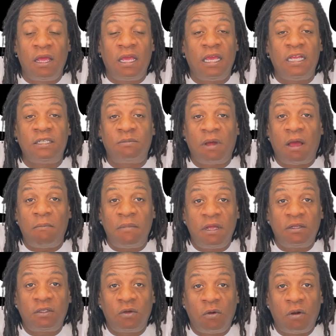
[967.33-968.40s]
He's my
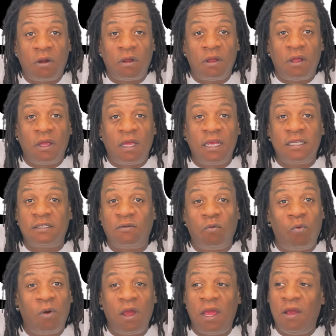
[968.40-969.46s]
mentor. He's a
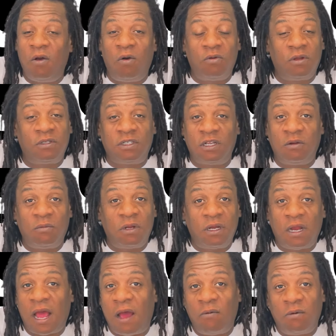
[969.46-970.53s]
way older gentleman
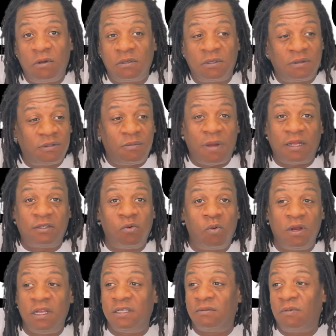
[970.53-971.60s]
than I was. When I was
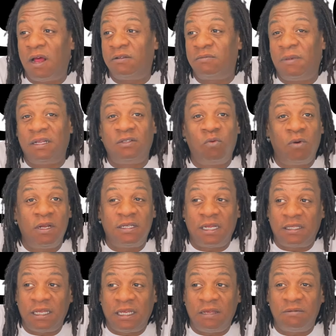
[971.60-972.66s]
in my 20s, I
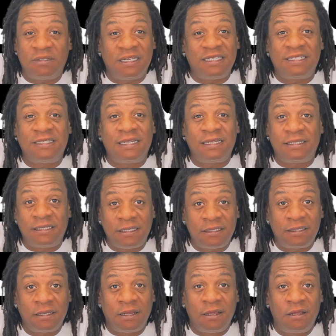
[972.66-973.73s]
think he was in his
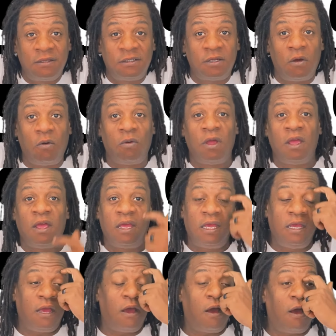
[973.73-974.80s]
60s. So
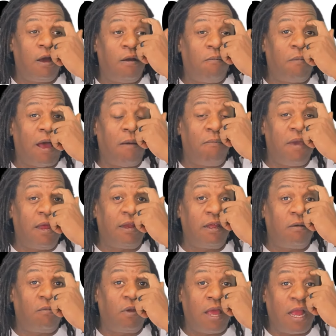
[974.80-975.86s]
he, I met
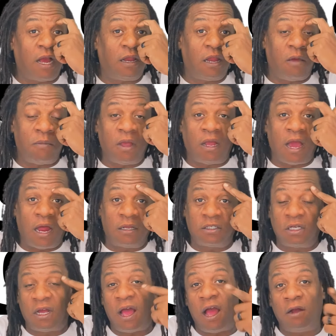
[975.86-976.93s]
him at Columbia College
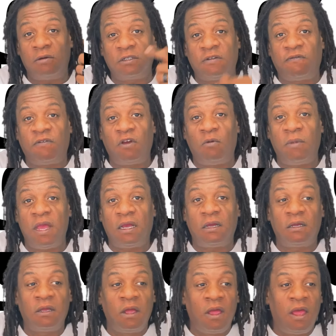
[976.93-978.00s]
Chicago as a
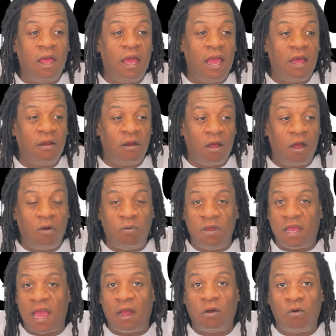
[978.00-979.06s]
filmmaker, and we
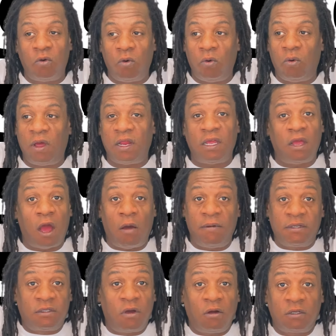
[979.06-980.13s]
got cool, and he
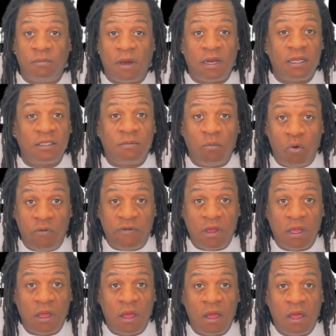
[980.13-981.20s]
always talked about his movie.